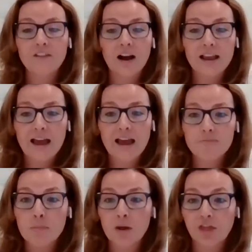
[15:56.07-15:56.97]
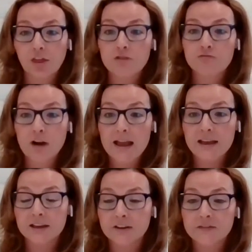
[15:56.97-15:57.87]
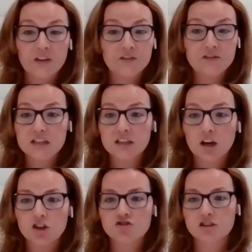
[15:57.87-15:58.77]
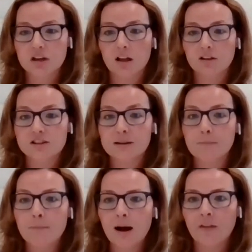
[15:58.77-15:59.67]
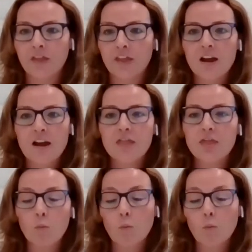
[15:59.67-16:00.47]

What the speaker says: Well, if I have monthly rent of $1,500 a month,